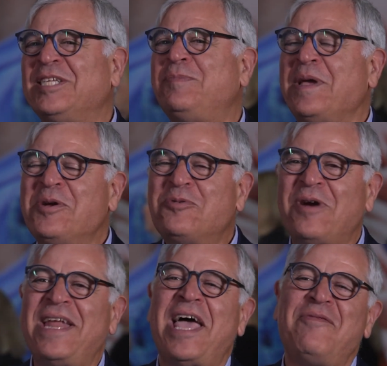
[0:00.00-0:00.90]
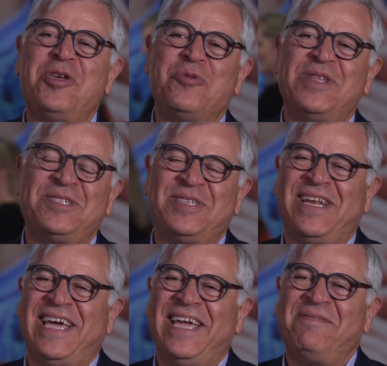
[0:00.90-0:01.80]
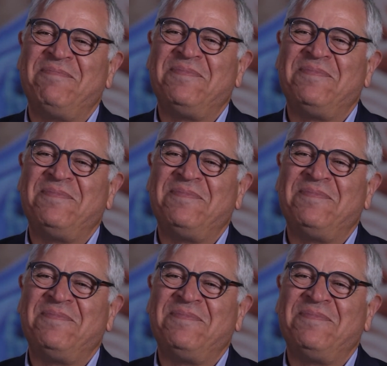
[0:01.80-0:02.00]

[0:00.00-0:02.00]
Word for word: It's been great having you with us today.